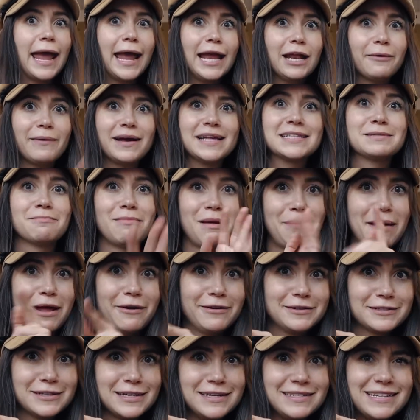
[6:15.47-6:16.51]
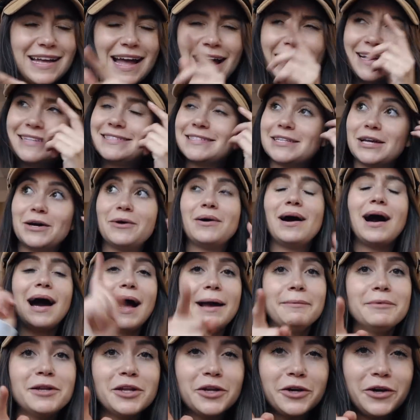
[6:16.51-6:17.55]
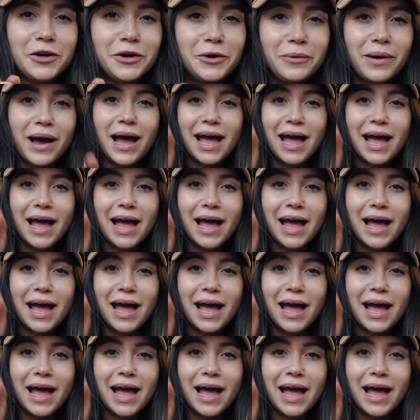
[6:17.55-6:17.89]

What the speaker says: Anyways, my battery's gonna die, so I'm gonna go.